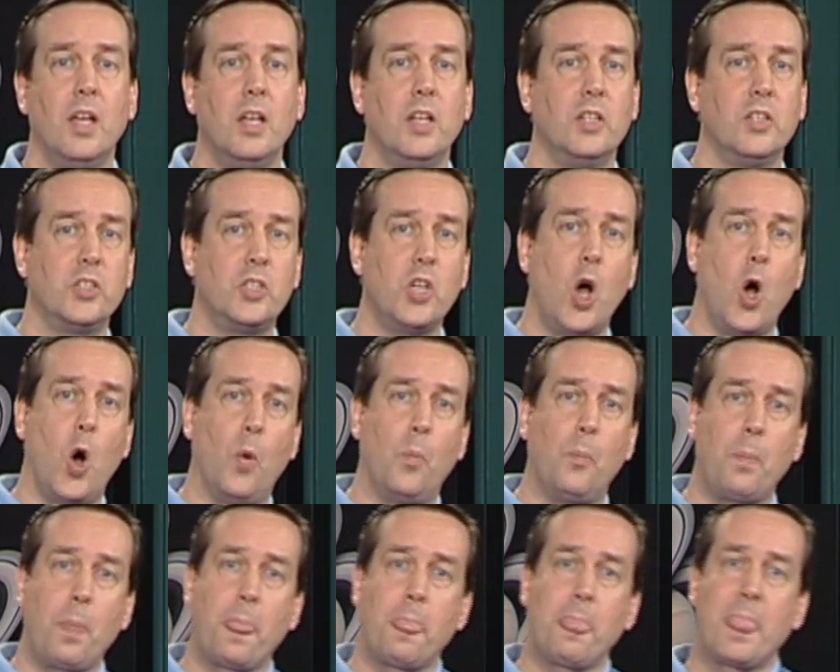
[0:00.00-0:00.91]
So,
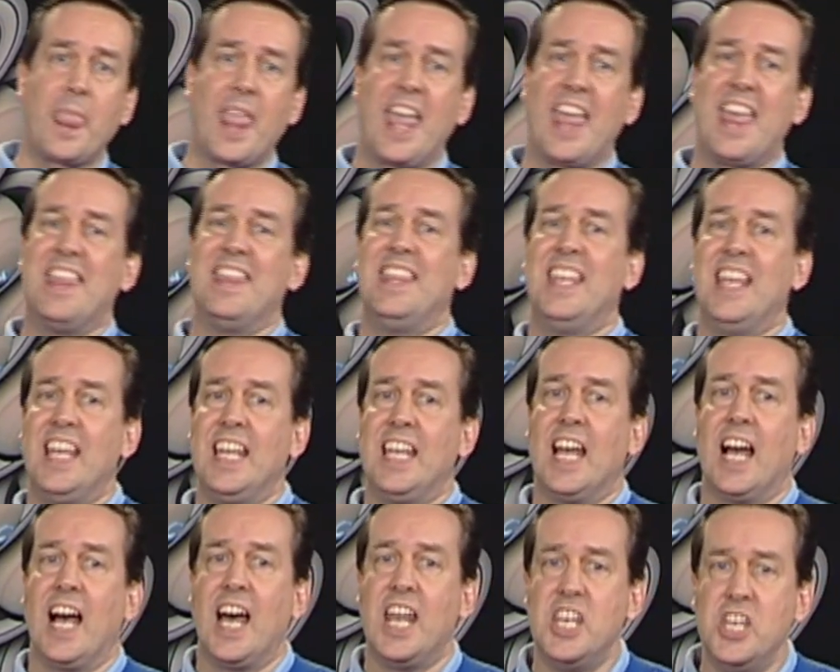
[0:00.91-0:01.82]
the
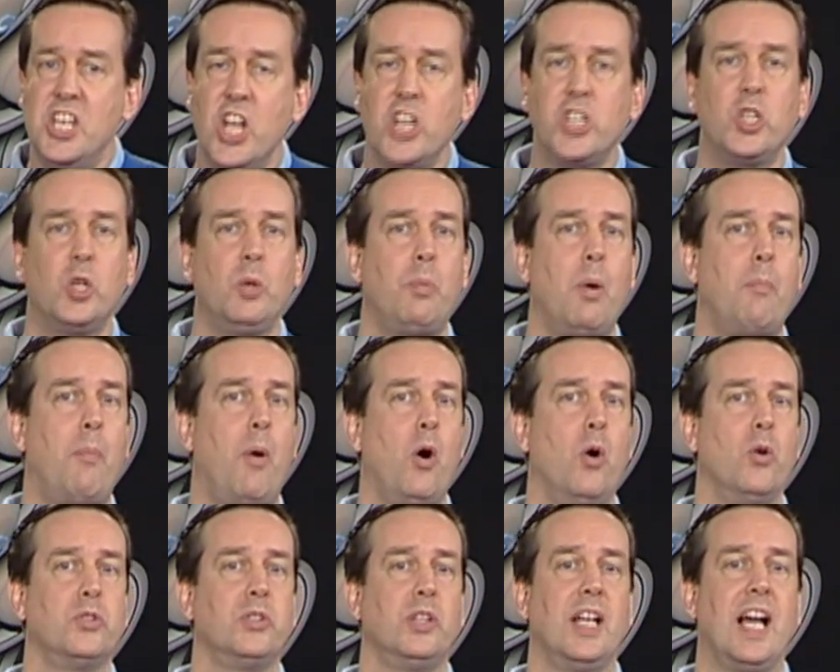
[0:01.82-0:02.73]
initial
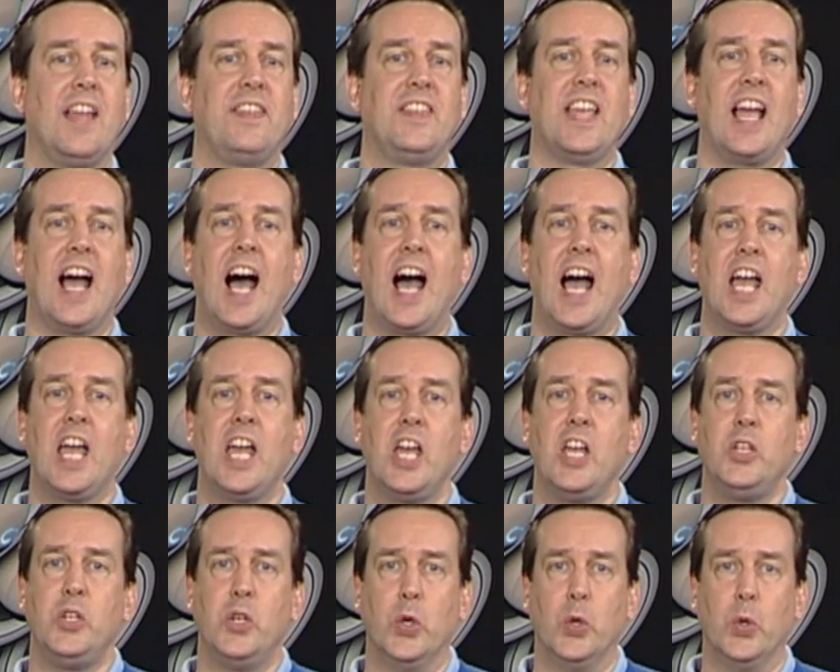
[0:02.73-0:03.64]
proposal at the
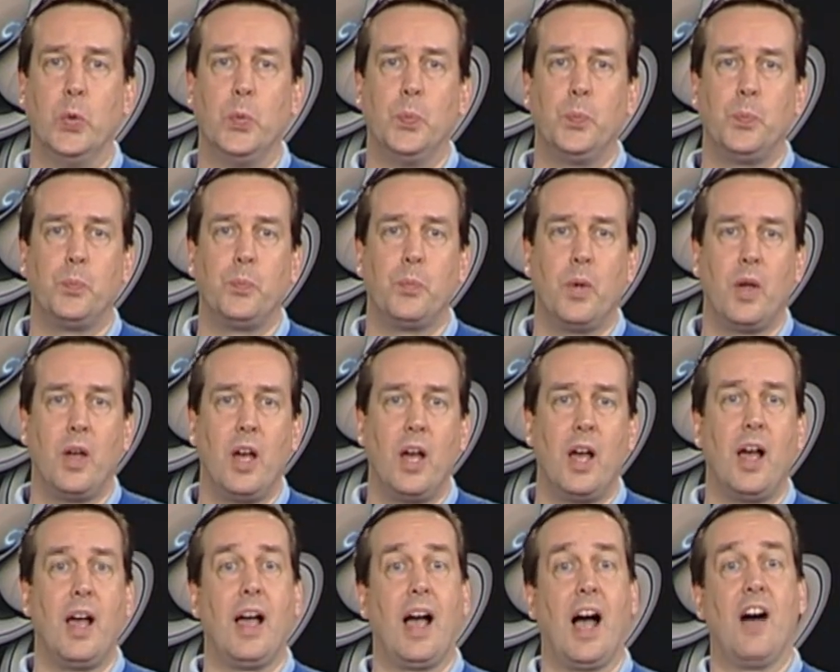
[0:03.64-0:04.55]
IAU
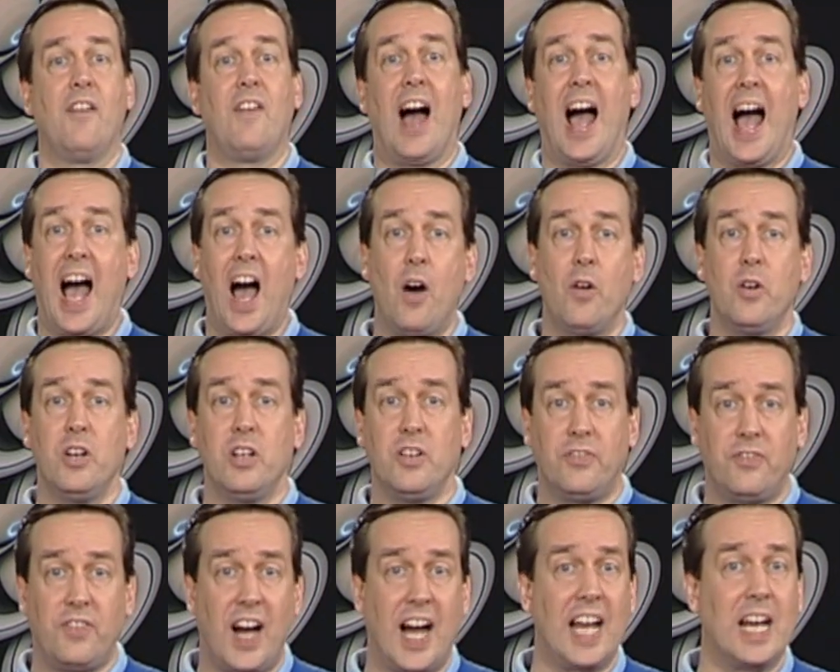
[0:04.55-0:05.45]
of how to
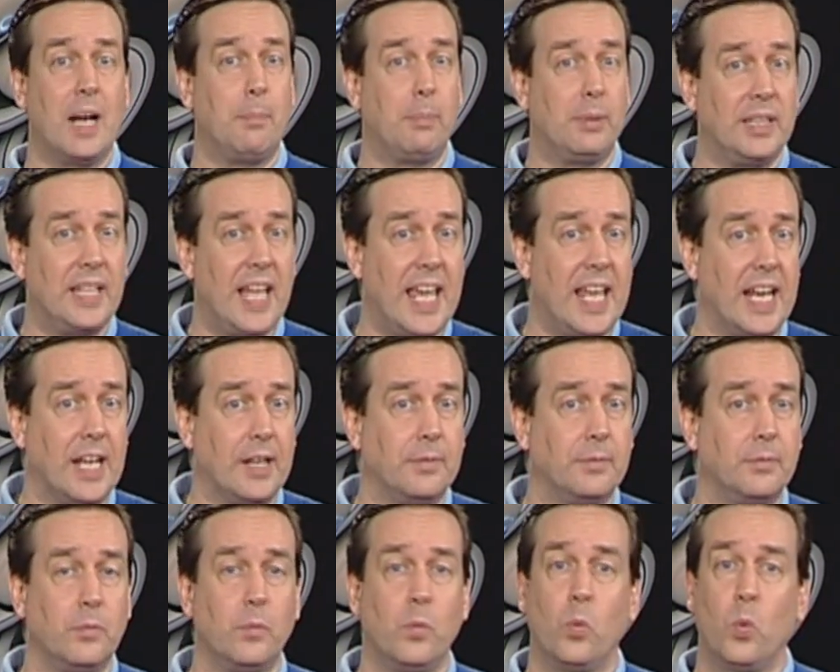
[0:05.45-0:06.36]
define a planet
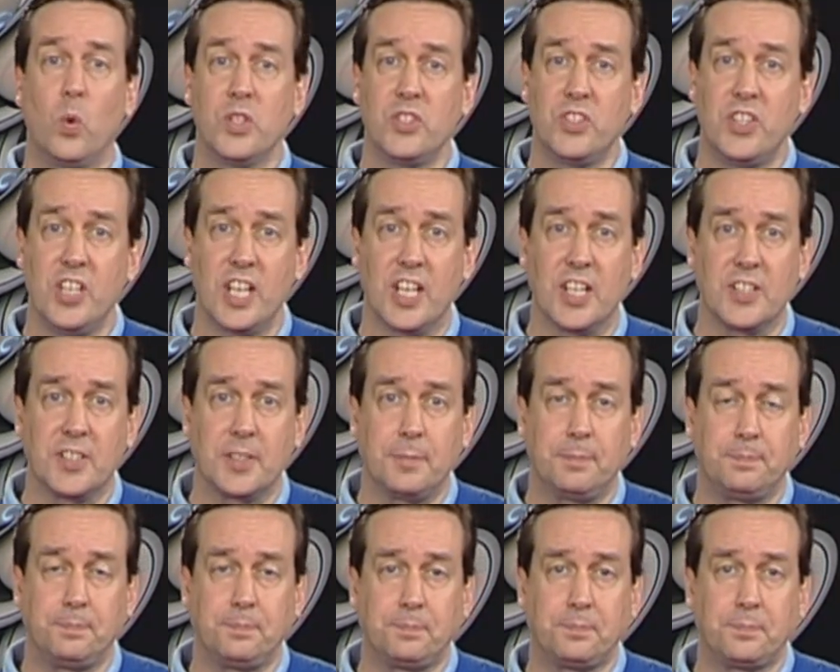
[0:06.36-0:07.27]
was this.
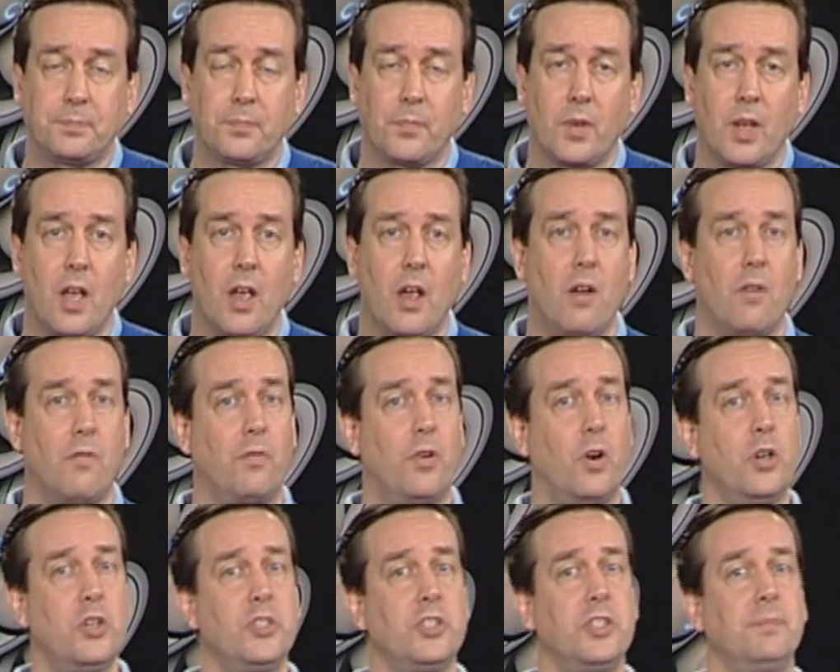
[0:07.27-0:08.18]

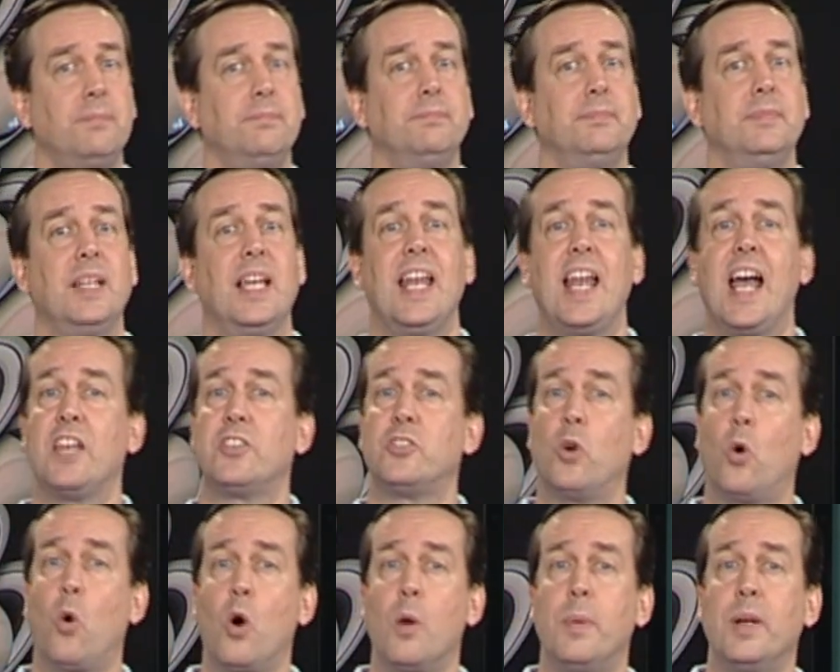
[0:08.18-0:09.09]
First, it has to
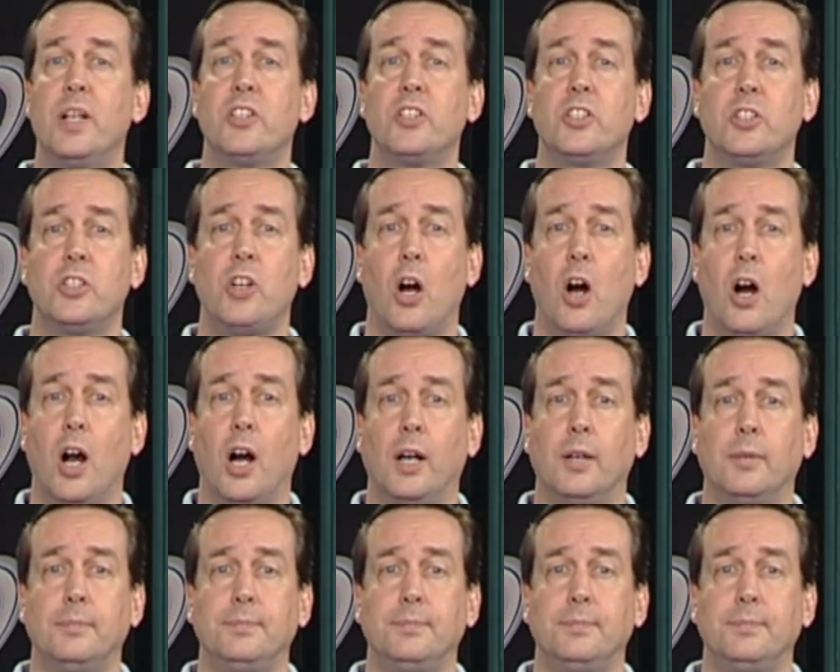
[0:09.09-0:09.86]
orbit a star.